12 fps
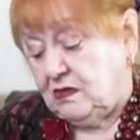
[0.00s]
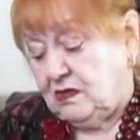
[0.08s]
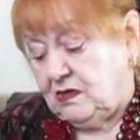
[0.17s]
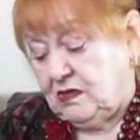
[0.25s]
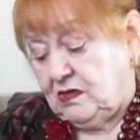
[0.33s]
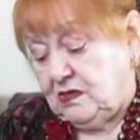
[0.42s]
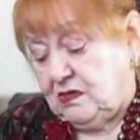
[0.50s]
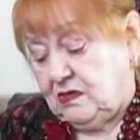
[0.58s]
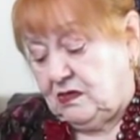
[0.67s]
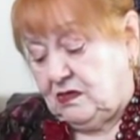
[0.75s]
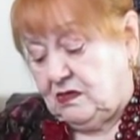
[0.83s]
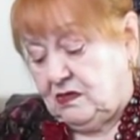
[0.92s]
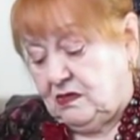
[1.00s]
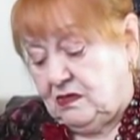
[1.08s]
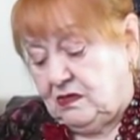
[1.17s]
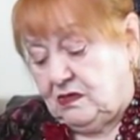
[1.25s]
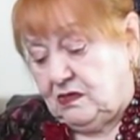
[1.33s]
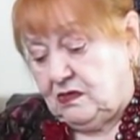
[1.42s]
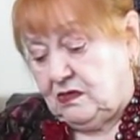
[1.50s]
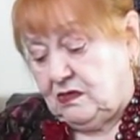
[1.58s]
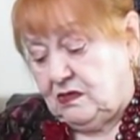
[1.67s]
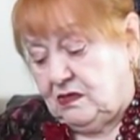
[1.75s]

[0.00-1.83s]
No one is speaking in this clip.